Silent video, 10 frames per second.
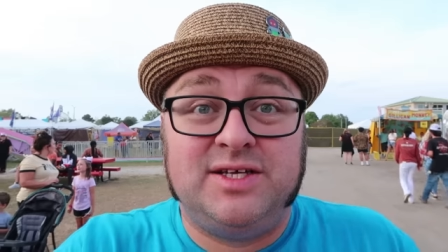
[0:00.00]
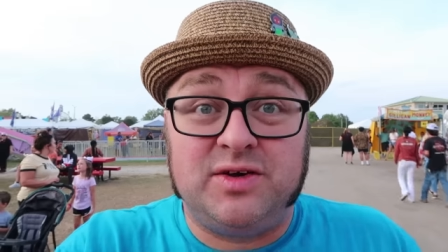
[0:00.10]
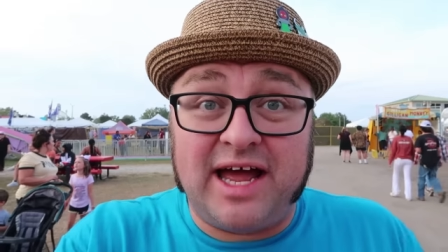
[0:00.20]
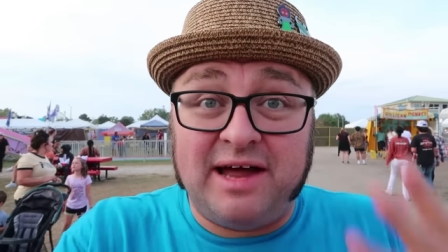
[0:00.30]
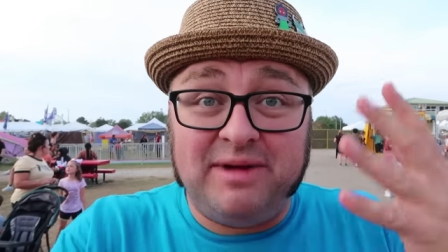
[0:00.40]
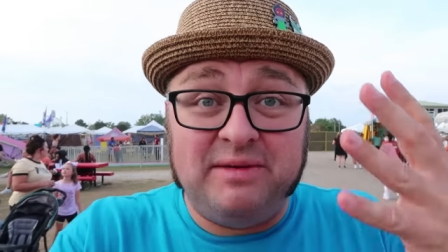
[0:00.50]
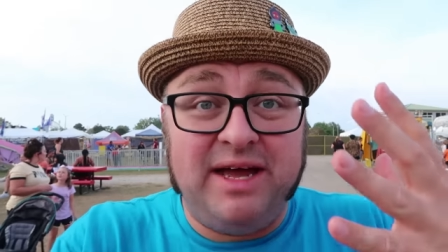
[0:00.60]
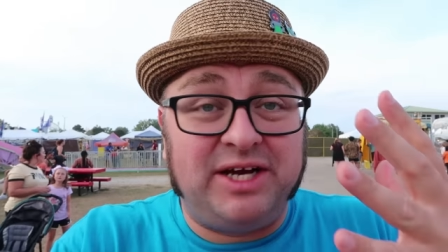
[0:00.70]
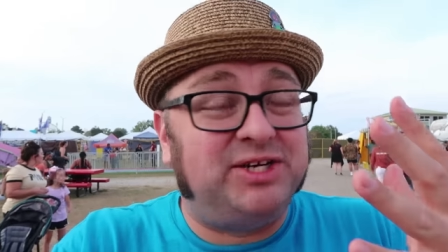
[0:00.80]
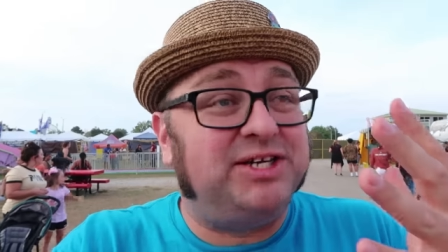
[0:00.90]
So got my
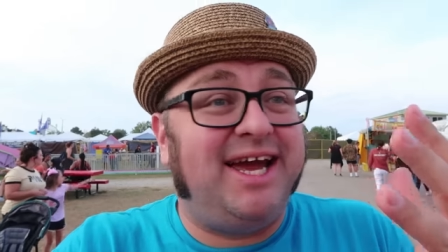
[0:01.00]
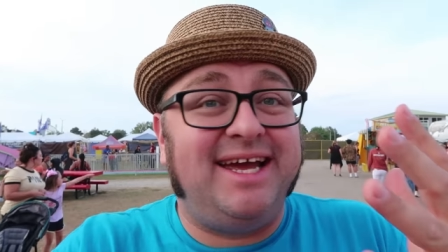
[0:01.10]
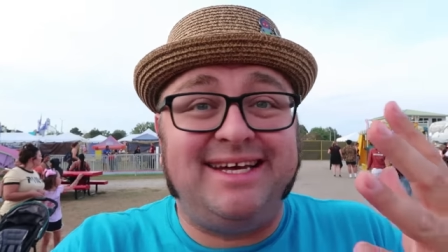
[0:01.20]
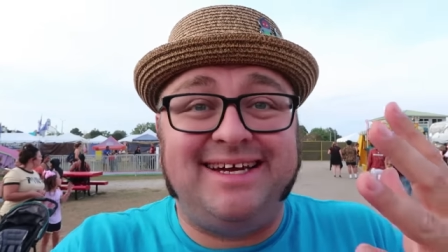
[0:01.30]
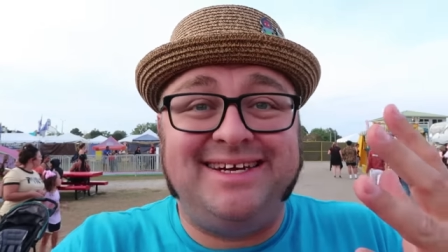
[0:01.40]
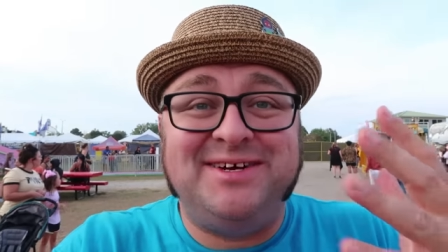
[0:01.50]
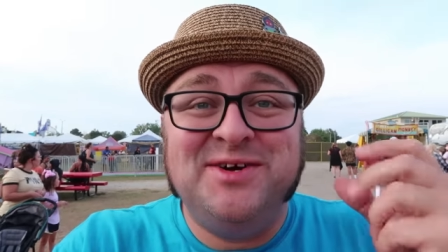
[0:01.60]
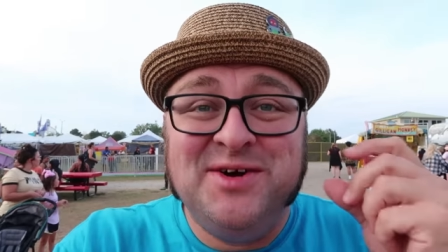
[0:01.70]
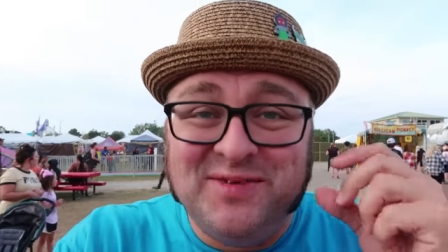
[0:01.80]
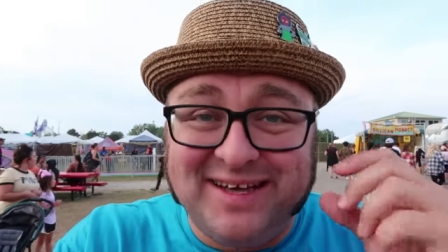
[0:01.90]
picture taken
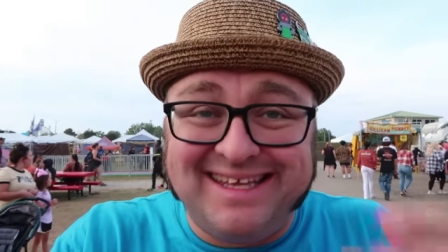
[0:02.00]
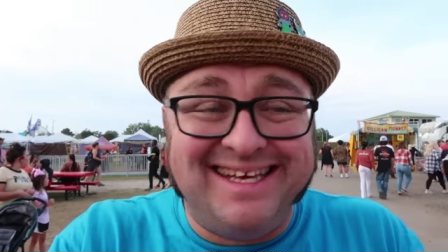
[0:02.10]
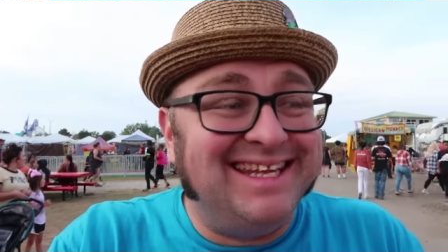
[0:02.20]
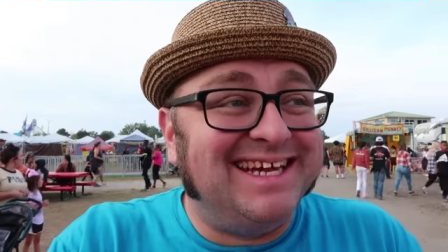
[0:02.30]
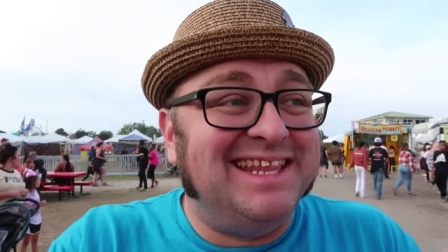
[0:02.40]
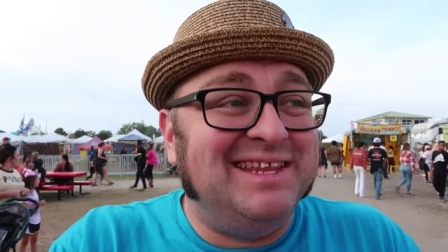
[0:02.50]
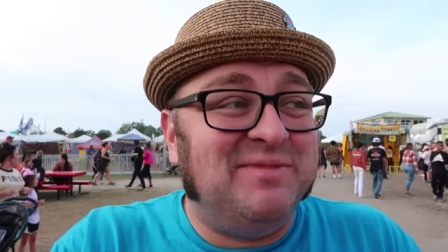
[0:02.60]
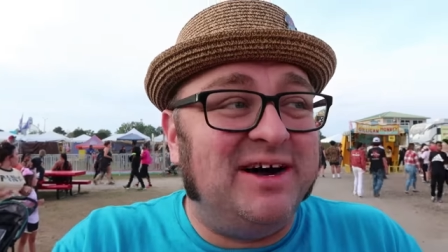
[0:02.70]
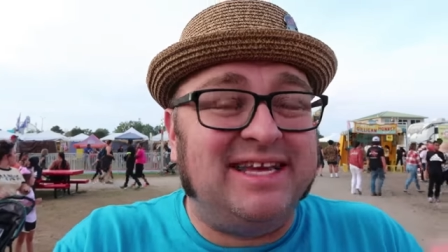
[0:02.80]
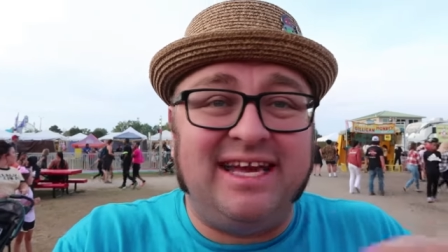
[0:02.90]
with Gilligan the
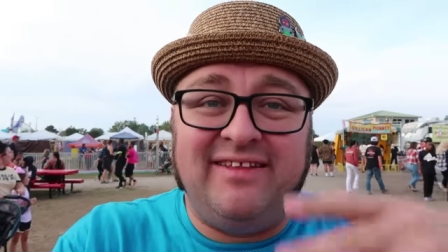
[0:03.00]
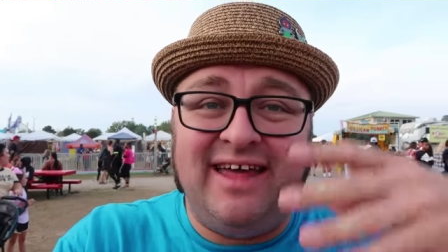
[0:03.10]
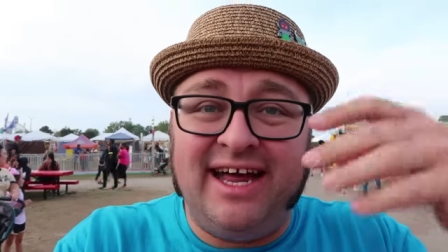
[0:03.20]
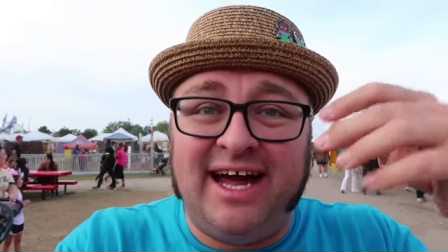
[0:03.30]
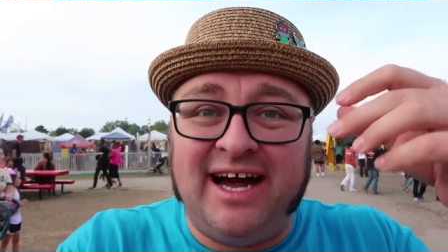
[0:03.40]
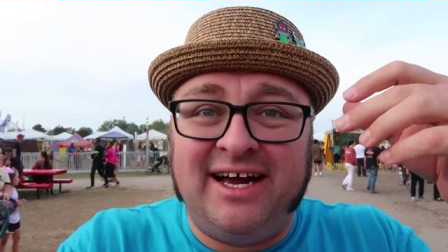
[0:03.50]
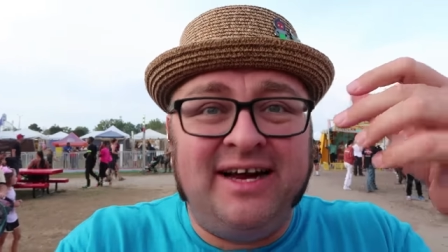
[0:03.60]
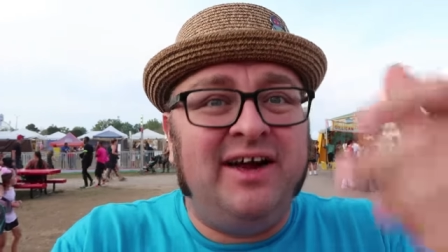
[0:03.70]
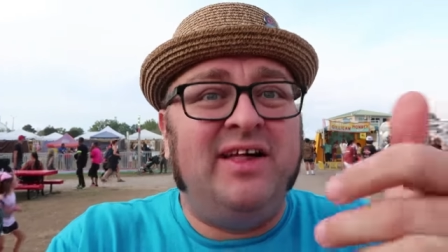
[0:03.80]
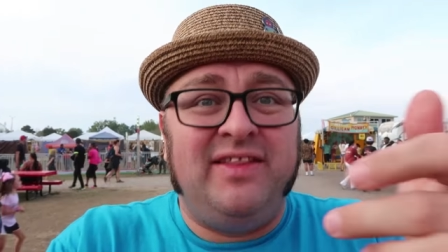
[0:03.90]
monkey, and they
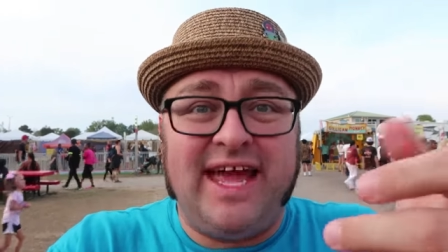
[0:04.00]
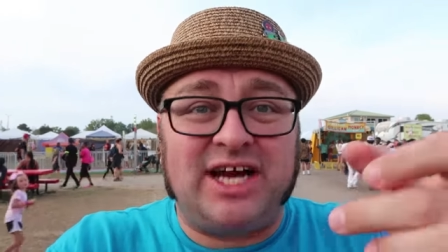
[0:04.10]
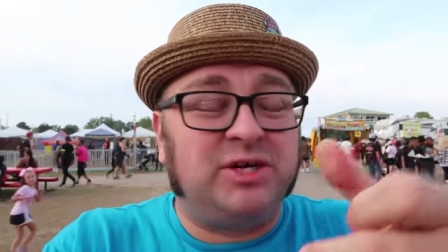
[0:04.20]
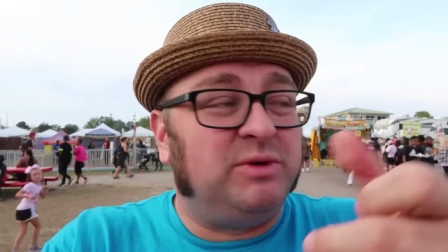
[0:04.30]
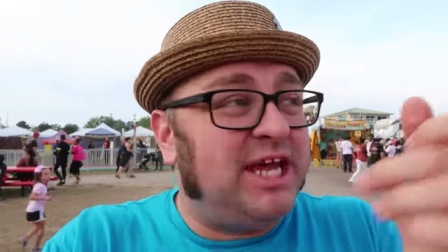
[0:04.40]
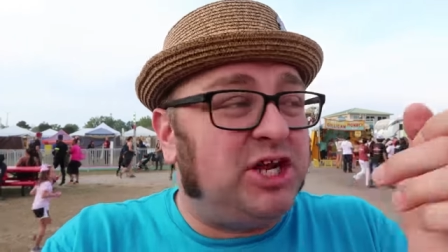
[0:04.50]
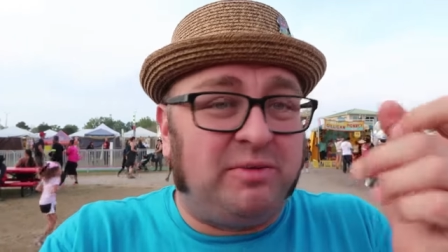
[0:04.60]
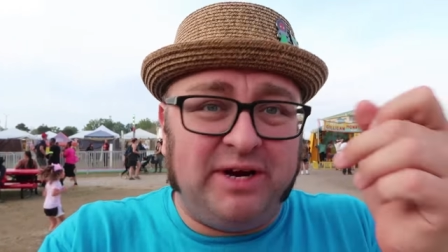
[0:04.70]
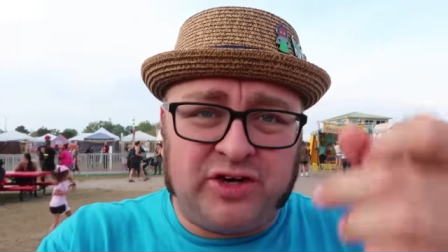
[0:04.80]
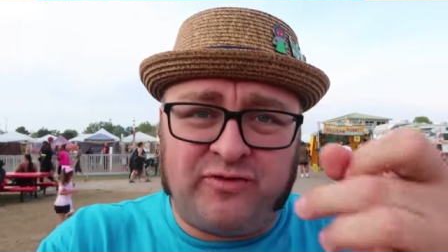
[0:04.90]
actually will take
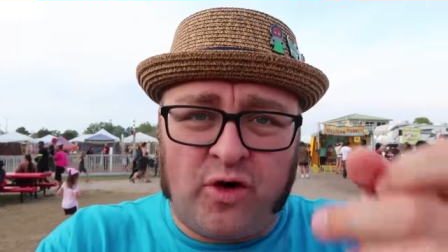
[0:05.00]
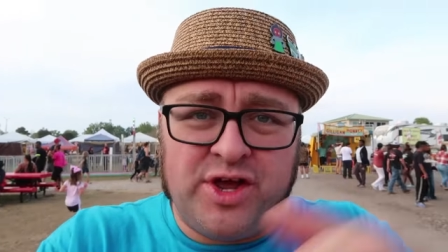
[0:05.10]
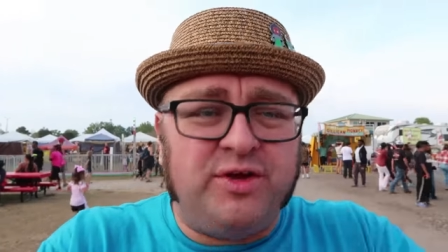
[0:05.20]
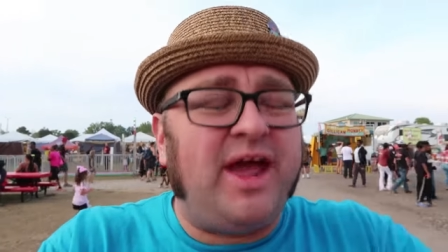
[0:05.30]
your picture for you.